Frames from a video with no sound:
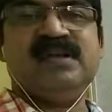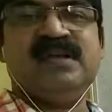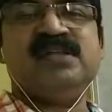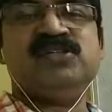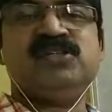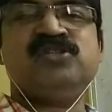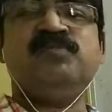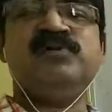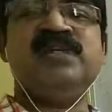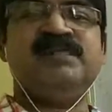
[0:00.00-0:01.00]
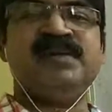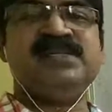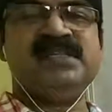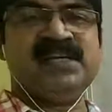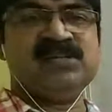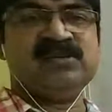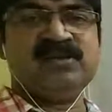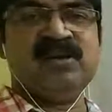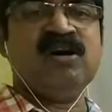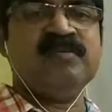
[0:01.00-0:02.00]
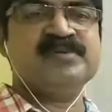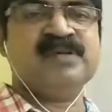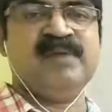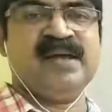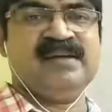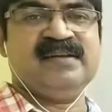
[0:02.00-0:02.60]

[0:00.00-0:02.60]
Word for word: And the just opposite happens in case of the law of supply.